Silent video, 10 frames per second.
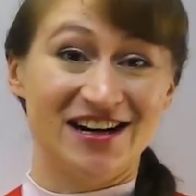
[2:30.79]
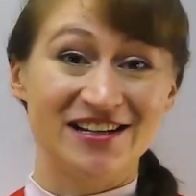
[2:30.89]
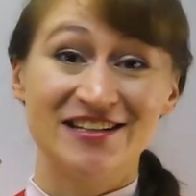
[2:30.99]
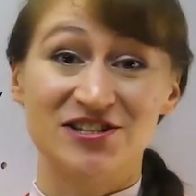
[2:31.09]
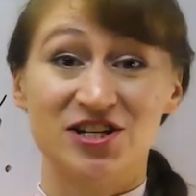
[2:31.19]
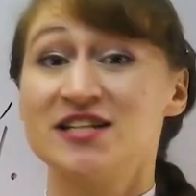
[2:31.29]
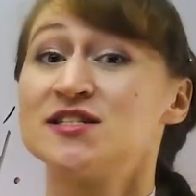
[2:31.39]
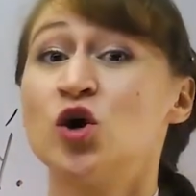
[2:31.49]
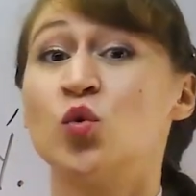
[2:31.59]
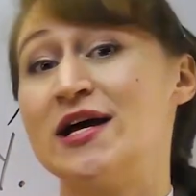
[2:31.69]
it's
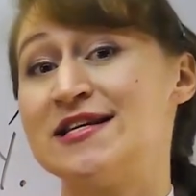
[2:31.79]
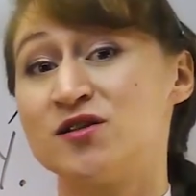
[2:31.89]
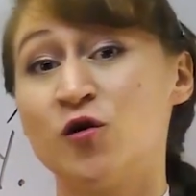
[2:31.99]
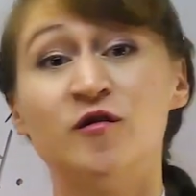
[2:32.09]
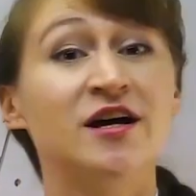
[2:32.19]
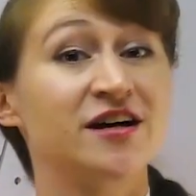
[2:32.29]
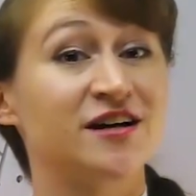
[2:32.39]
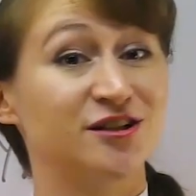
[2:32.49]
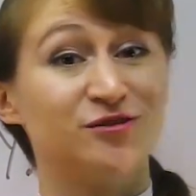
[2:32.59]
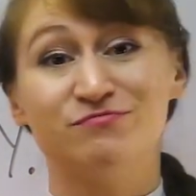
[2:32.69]
just waste of
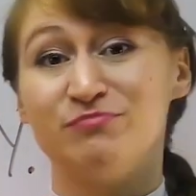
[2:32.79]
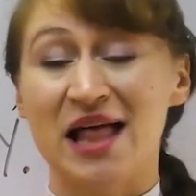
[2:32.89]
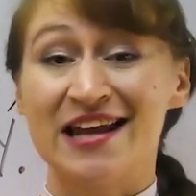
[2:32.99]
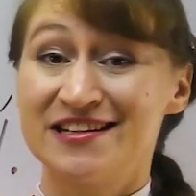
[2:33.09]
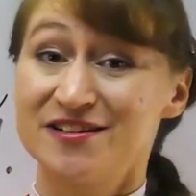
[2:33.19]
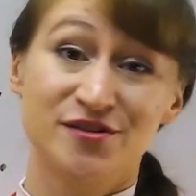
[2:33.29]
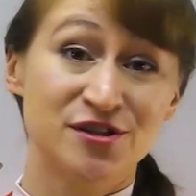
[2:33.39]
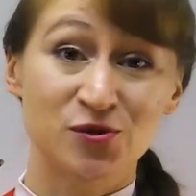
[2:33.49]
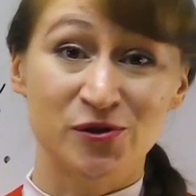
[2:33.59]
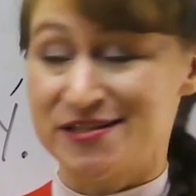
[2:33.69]
planet
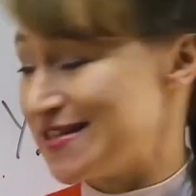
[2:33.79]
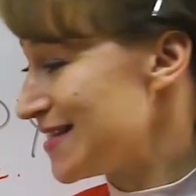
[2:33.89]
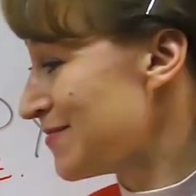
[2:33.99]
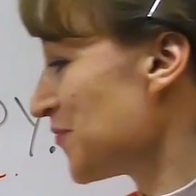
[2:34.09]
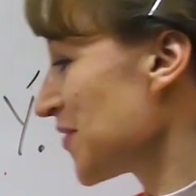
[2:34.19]
resources,